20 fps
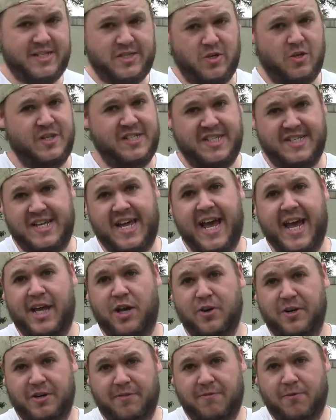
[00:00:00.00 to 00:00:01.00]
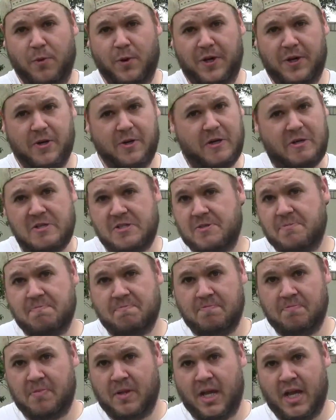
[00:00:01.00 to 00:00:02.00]
as long as it's accurate at 40 yards,
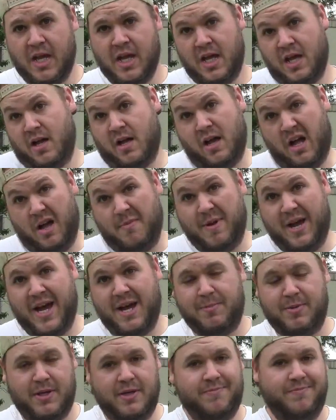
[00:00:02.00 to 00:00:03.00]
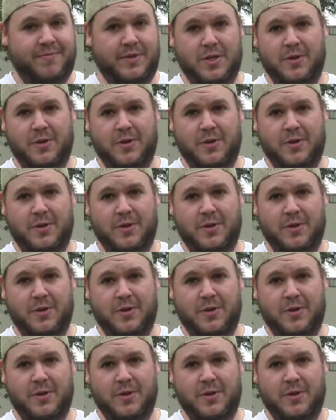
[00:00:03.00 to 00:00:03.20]
I'm happy.